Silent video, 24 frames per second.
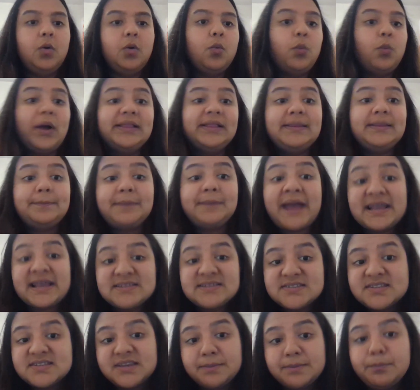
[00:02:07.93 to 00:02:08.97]
While the
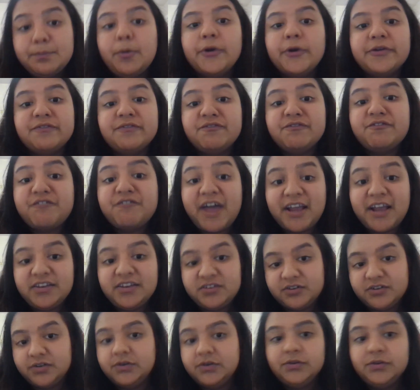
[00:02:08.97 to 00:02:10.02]
price is an important
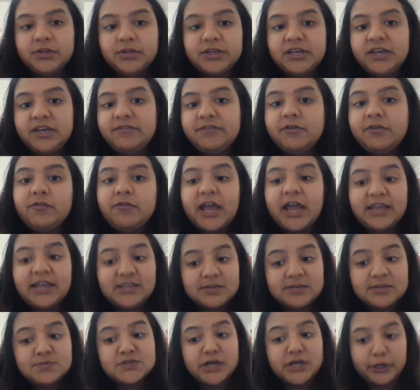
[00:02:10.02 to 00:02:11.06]
factor, the delivery of the
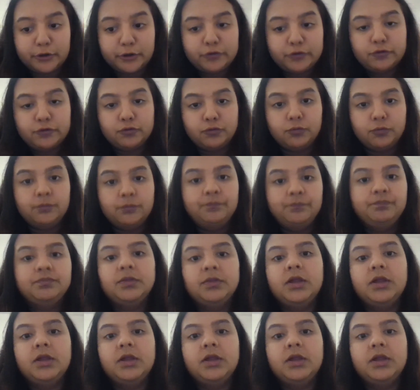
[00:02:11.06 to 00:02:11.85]
items are too.